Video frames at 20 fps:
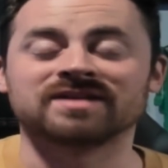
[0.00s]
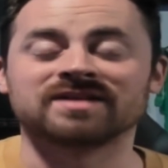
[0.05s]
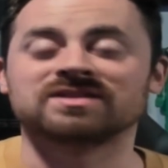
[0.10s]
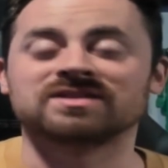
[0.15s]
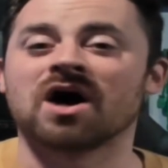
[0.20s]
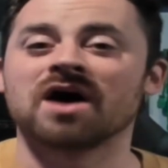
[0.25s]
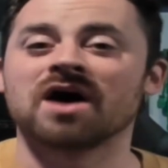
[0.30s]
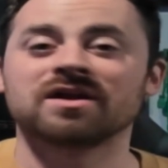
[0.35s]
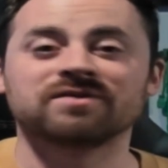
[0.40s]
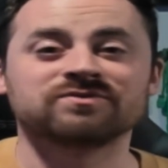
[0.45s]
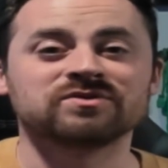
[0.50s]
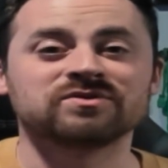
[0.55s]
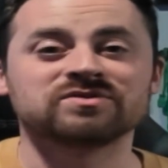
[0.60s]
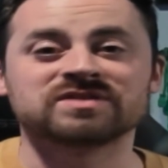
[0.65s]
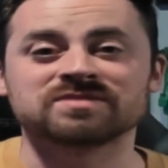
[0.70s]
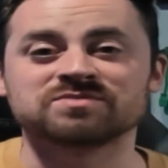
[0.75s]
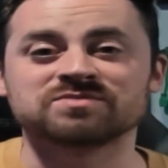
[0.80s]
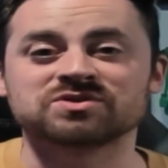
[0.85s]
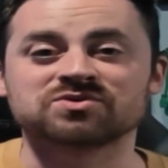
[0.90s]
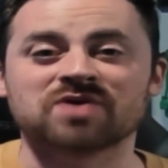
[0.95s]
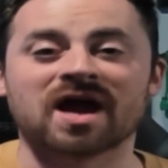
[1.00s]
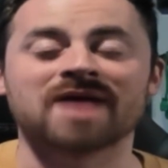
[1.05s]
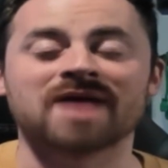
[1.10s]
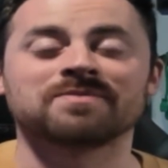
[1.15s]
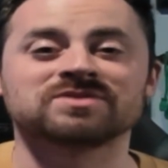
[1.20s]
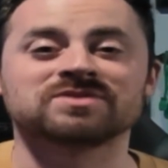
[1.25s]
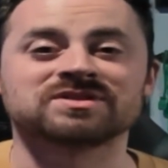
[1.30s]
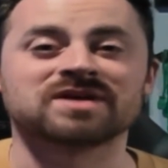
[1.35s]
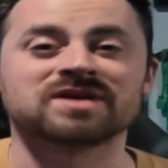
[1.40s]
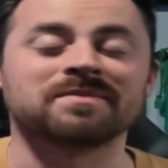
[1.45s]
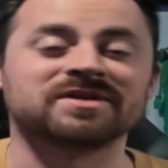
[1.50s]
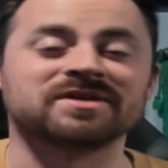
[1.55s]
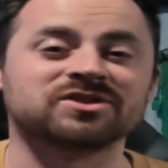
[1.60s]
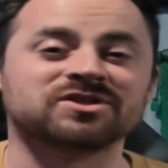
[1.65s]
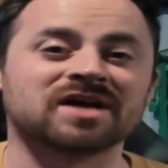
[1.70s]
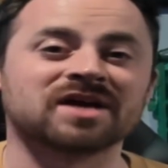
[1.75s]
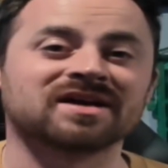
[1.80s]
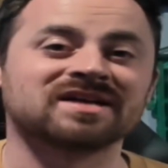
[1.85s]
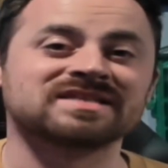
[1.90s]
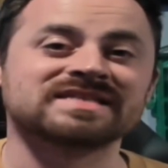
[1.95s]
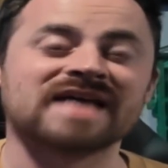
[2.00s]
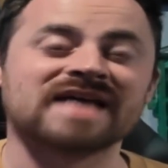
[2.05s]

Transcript: ton of new subscribers come and check us